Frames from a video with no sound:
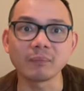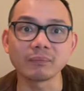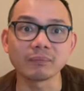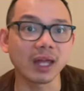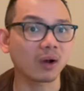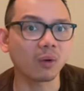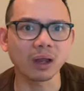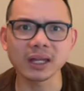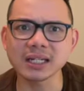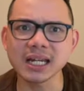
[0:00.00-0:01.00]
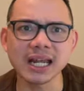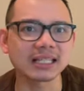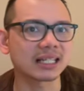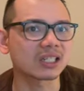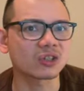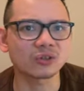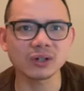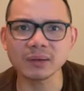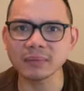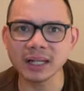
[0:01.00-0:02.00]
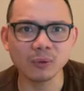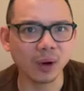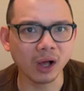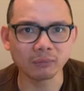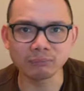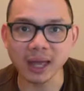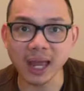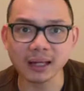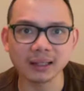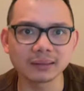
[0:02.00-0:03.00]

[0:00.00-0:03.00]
Their quality is extremely well made.